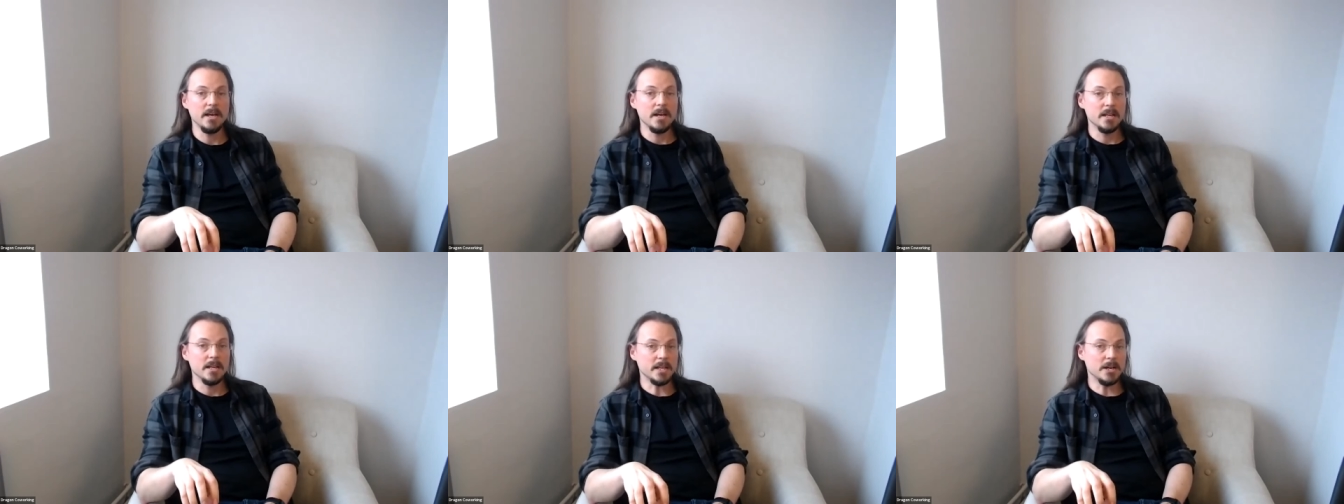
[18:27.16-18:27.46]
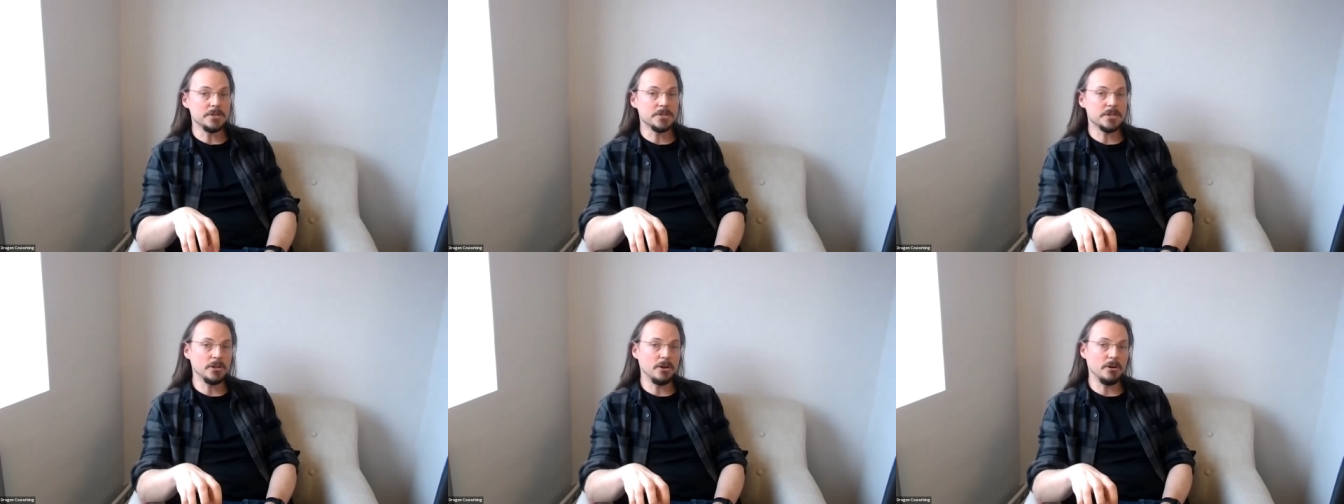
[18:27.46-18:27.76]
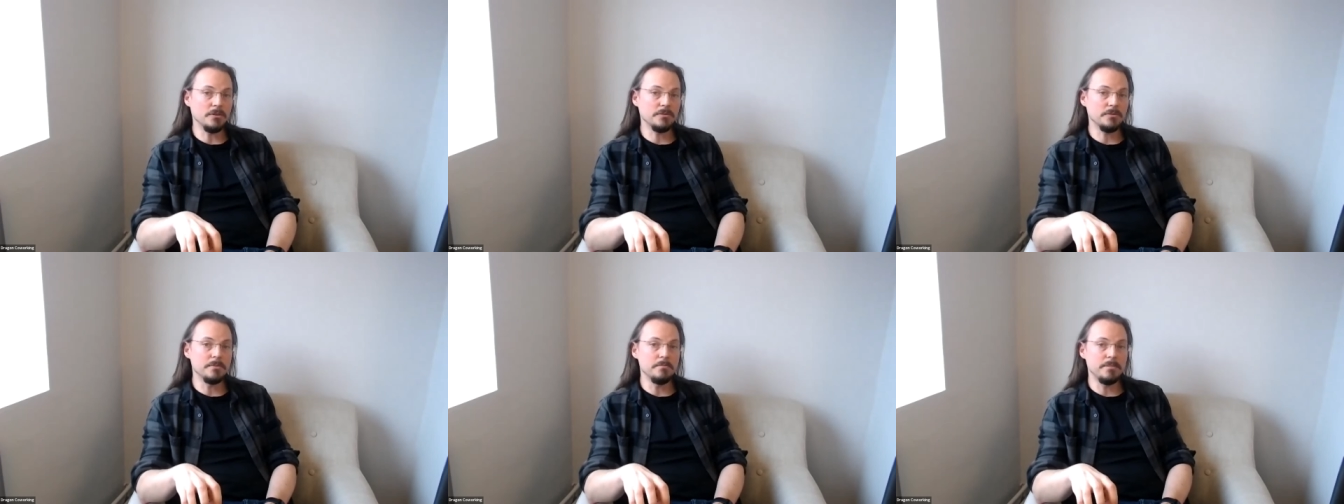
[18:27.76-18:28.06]
those can
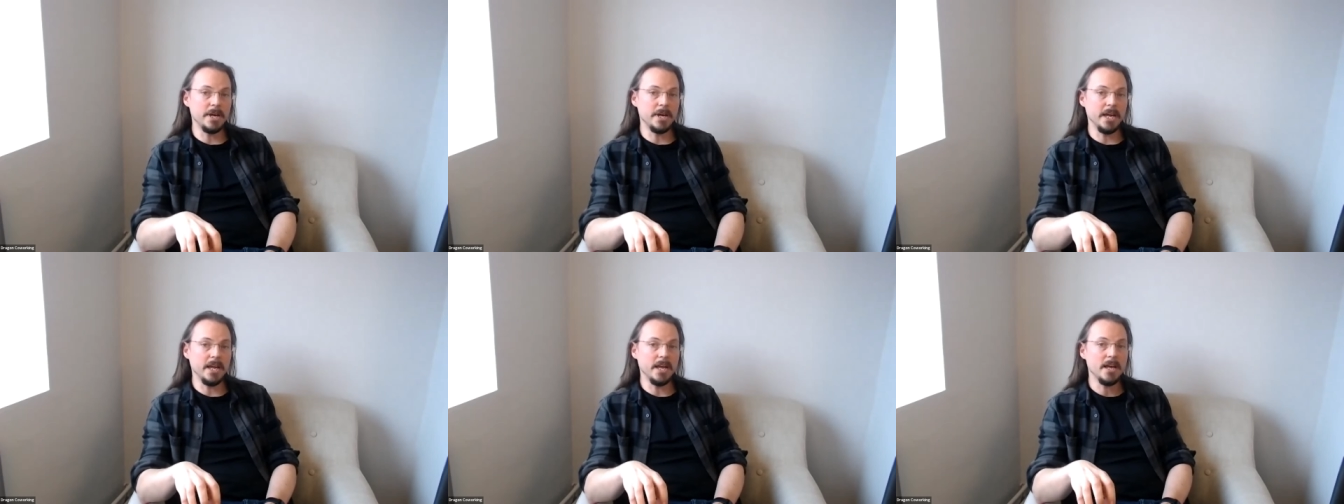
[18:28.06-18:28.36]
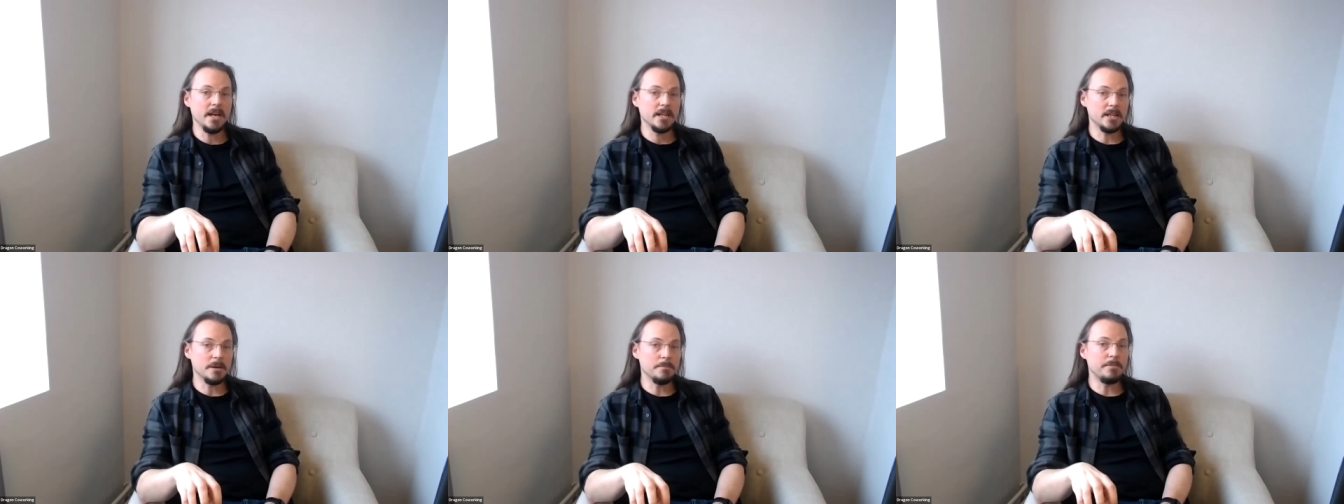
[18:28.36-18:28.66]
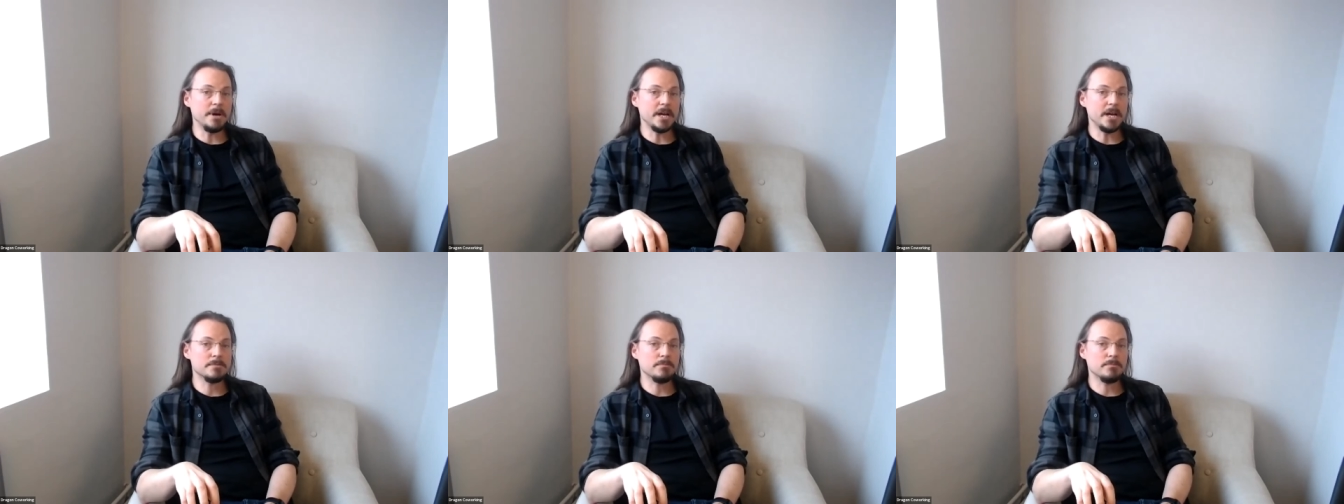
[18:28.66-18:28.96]
often be the
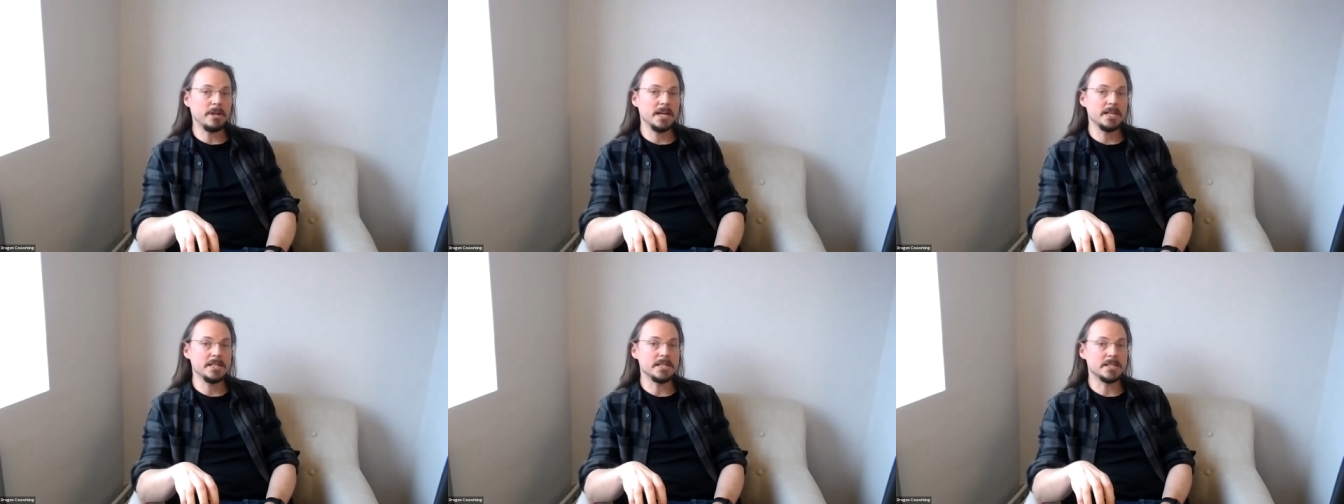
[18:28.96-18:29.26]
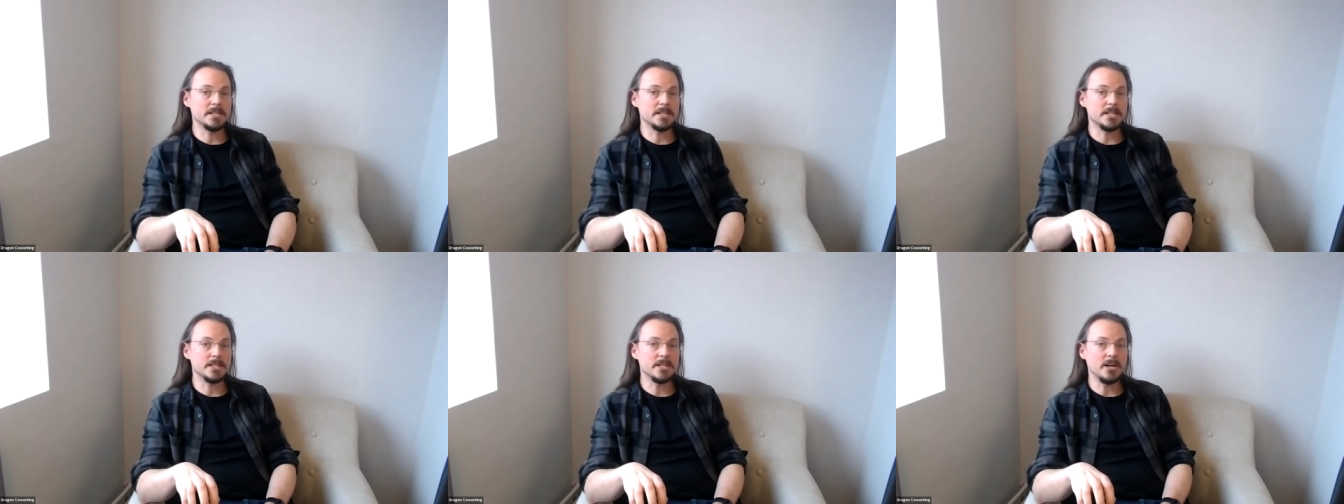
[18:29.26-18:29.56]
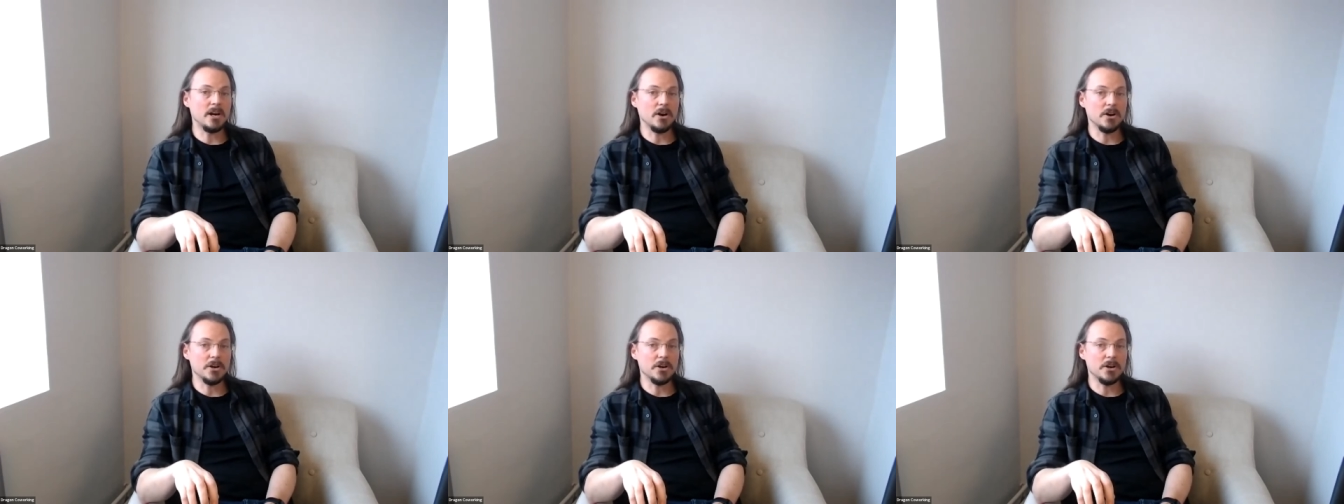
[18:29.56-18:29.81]
best places to start,